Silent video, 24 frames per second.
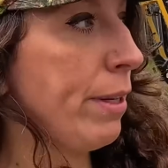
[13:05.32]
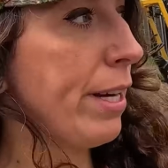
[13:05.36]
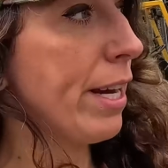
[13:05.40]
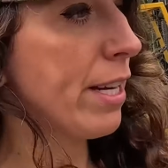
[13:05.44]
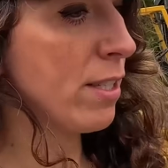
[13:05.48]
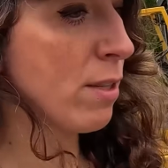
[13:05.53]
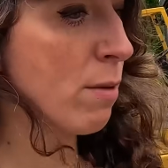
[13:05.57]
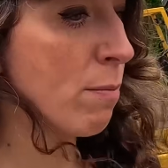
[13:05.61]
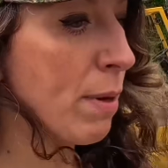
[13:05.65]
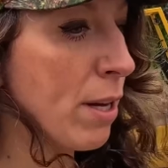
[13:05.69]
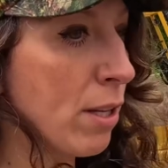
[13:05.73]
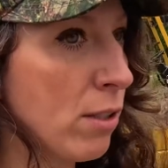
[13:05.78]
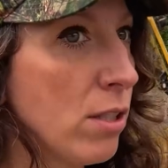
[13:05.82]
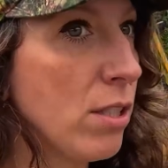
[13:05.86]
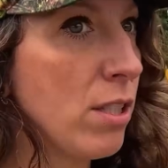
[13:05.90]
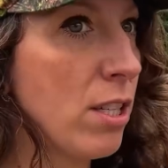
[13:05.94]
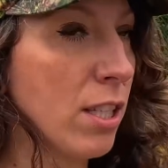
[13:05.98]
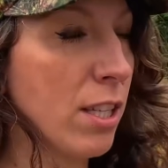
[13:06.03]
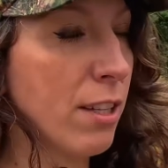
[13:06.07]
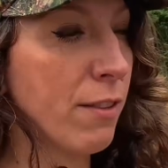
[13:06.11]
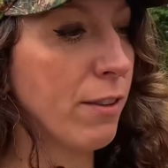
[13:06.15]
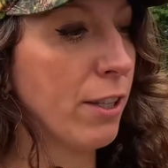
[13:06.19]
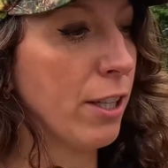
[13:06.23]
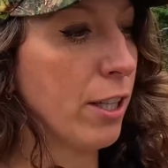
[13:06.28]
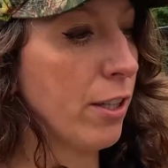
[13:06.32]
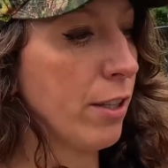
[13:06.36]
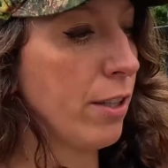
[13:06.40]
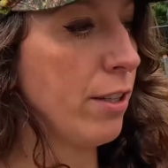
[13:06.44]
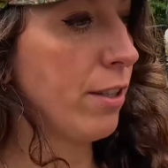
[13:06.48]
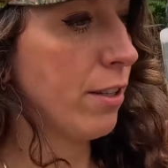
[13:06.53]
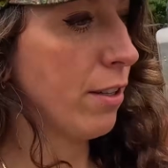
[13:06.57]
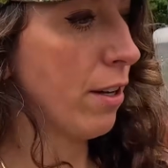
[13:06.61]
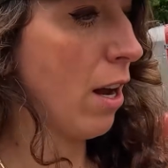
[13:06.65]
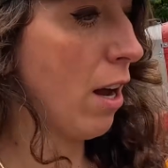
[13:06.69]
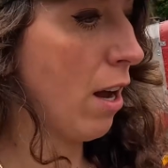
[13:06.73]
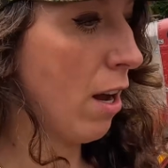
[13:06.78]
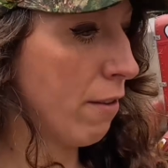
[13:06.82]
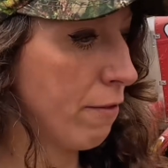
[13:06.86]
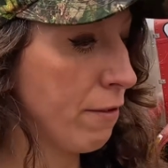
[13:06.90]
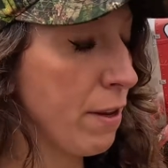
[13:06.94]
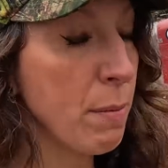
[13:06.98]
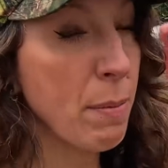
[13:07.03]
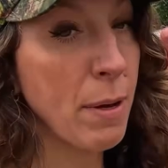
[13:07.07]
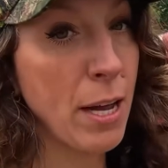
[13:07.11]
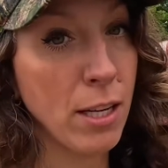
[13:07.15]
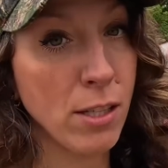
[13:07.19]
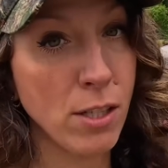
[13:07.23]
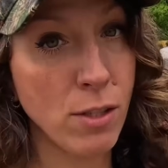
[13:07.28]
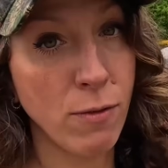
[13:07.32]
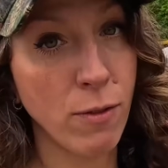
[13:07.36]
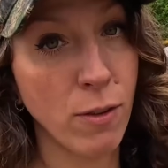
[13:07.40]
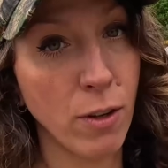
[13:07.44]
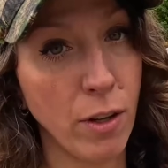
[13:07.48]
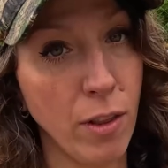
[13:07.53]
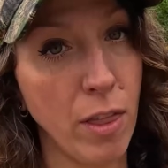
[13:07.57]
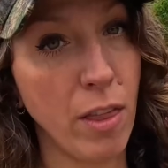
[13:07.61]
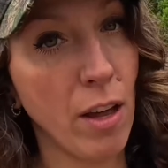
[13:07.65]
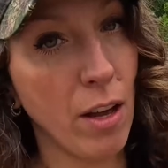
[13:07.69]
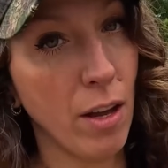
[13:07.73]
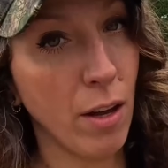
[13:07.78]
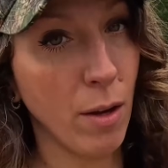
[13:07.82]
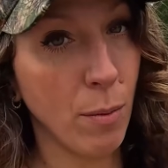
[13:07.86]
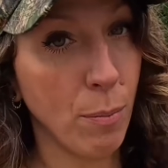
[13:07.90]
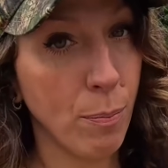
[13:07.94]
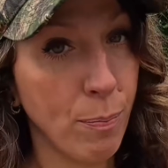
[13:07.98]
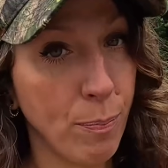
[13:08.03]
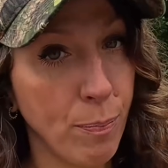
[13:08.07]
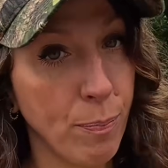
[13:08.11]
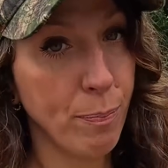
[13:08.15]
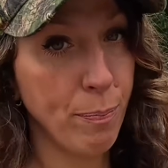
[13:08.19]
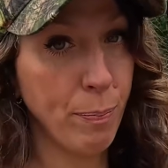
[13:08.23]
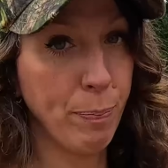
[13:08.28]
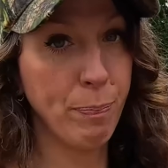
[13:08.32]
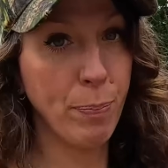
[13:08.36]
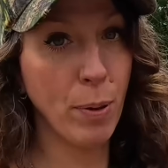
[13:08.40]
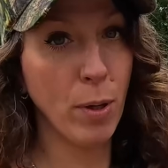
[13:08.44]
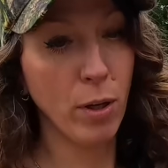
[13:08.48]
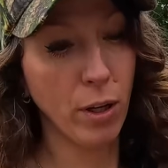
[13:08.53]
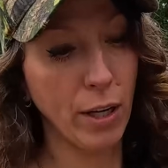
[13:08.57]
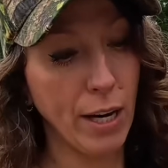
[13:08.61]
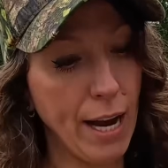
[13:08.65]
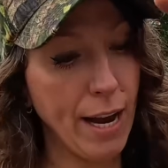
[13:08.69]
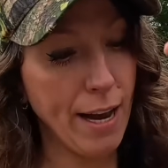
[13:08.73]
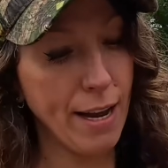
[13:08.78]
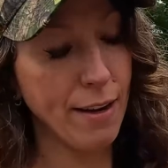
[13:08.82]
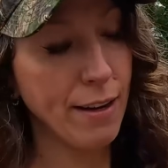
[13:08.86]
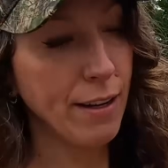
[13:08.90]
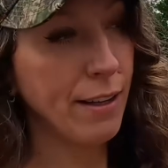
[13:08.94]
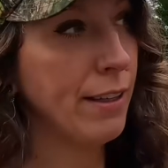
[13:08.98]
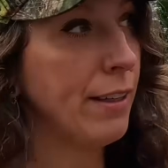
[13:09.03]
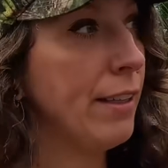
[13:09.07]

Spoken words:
got some belts delivered, V-belts for the puller head,